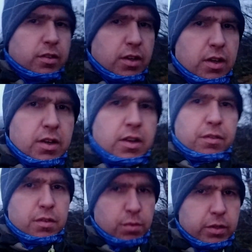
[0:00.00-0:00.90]
uh,
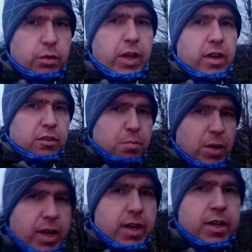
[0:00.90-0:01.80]
if you want to get
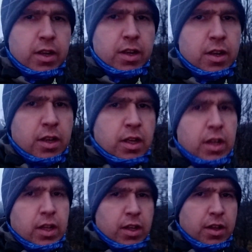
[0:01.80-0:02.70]
inspired
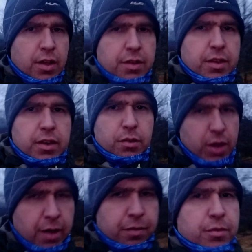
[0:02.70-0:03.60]
then you
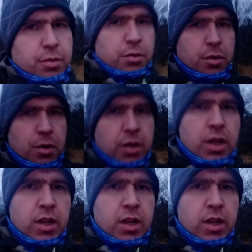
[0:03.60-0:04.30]
have to